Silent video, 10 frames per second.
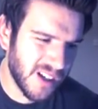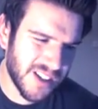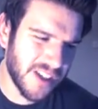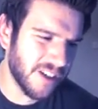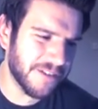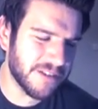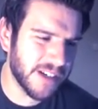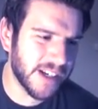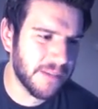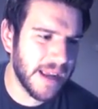Don't know if it's
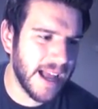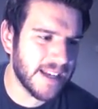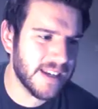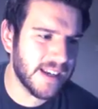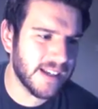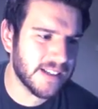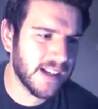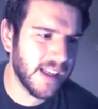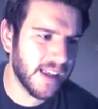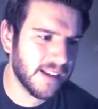really going to be handy as
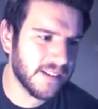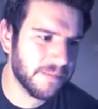I